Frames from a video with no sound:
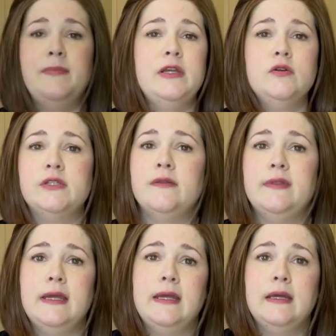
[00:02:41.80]
been using
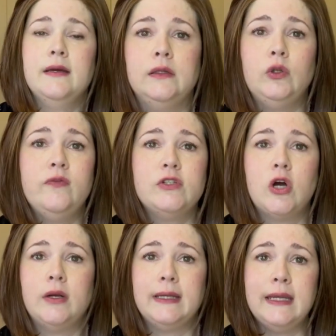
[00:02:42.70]
the Louis
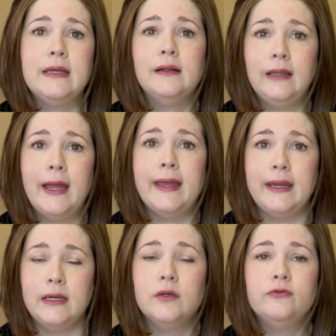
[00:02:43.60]
Vuitton key
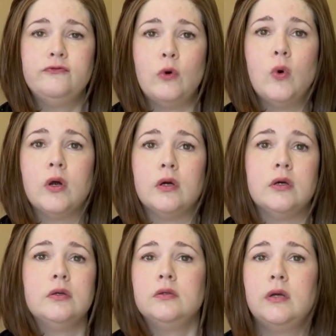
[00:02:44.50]
clay
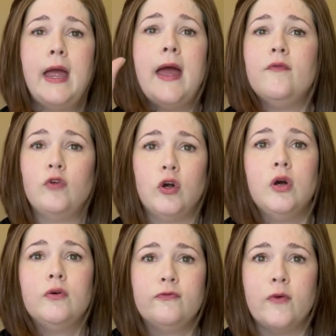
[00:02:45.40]
forever
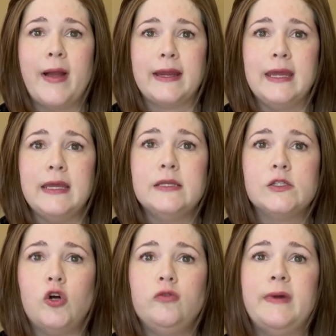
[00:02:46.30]
for my keys,
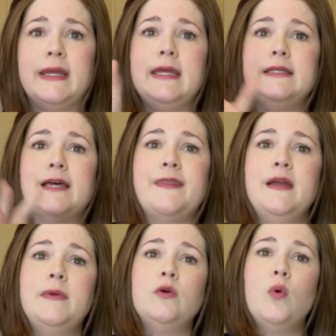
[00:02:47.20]
to hold my keys. I think
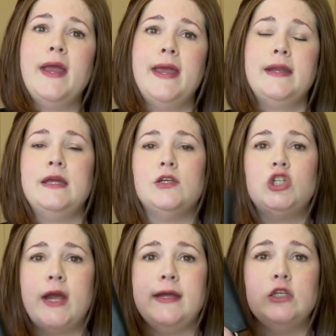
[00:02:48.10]
I'm gonna go ahead and
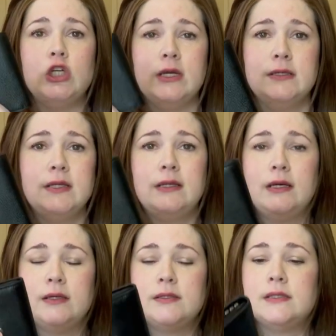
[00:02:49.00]
change into
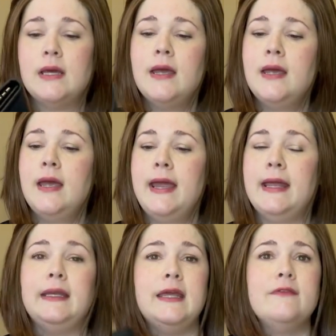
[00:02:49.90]
this
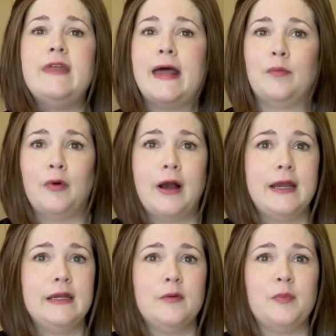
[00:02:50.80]
and give that a
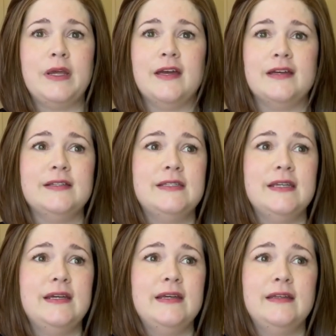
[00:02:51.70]
break, because
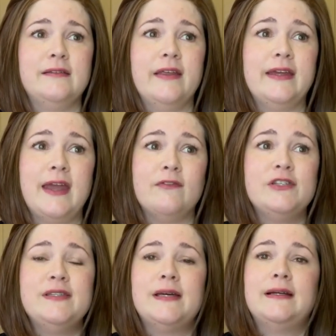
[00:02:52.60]
like ever
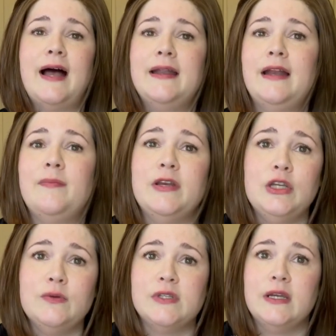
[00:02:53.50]
since I got it, I've been
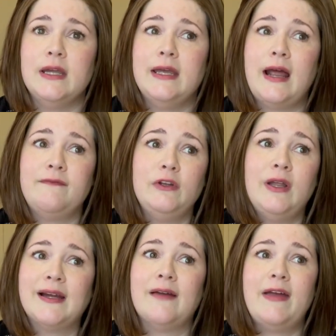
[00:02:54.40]
using it, and I feel
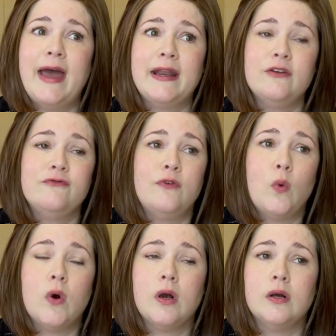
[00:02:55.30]
like I've had it
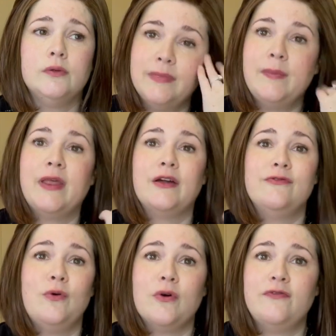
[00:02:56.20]
for maybe like
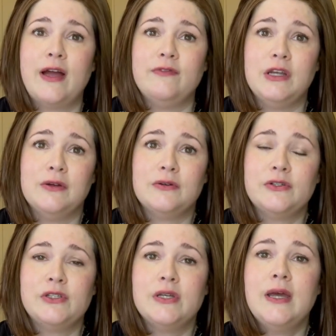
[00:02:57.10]
4 or 5
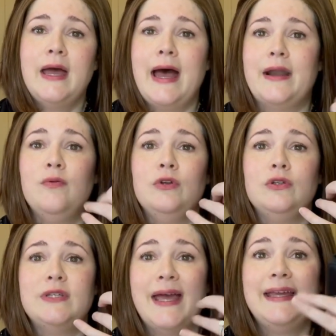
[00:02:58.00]
years. I don't
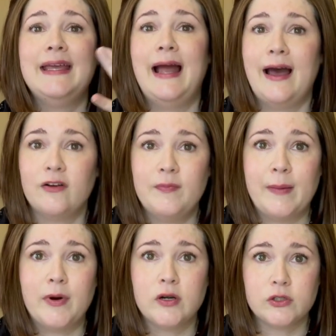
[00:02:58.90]
take it out of my
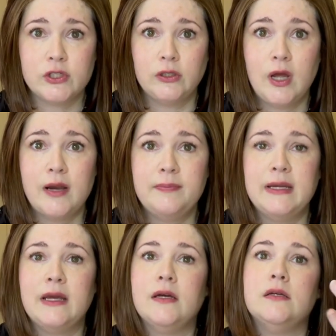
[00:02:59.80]
purse a lot
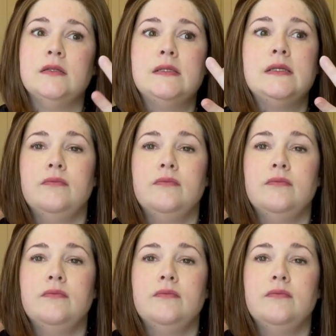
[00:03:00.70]
because